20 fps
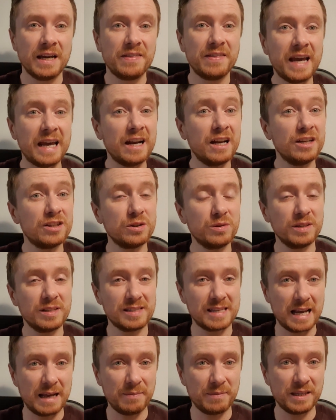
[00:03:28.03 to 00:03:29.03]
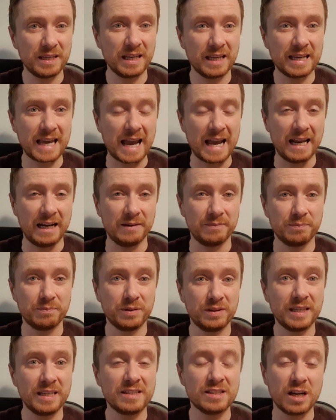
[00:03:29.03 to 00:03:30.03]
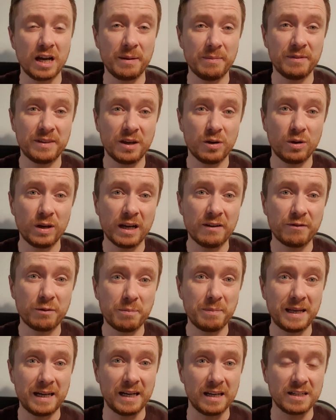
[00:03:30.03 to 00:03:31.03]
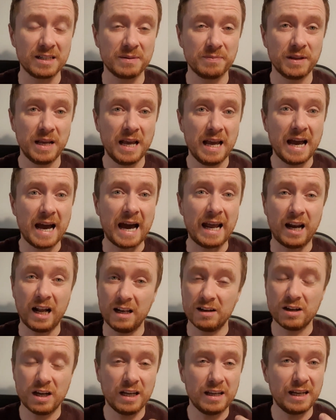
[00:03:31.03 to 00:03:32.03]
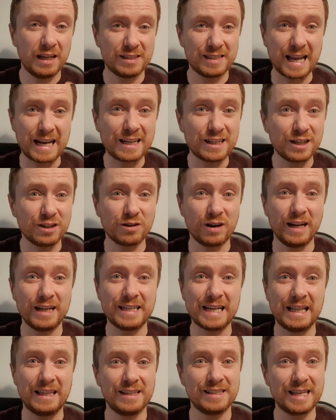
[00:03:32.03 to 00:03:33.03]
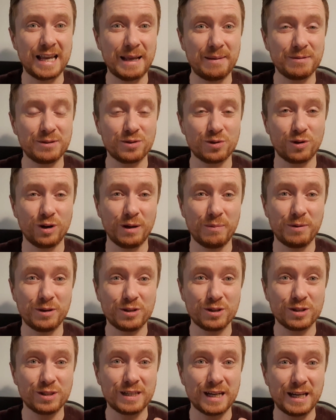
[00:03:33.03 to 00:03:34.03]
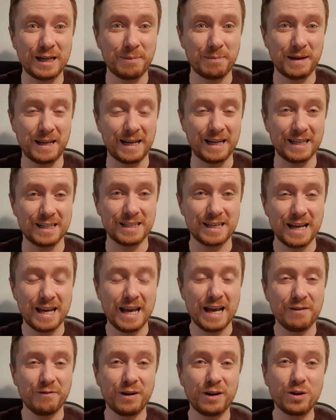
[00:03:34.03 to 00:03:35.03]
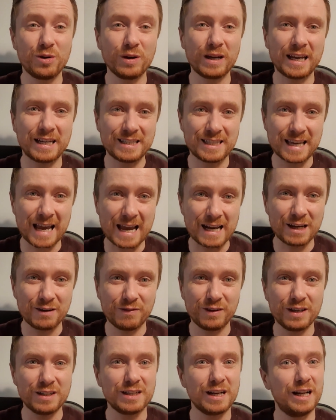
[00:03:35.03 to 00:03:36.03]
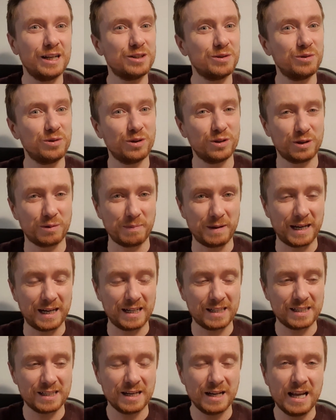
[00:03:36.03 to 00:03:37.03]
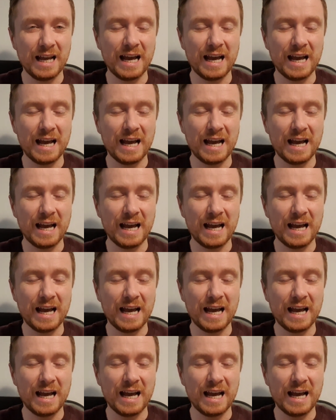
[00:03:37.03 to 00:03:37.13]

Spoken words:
Then I'll do the same thing again, but this time they only have a minute. And I'll essentially try and tell the same story, but just in a minute. If I don't get to the end of it, I'll do another minute.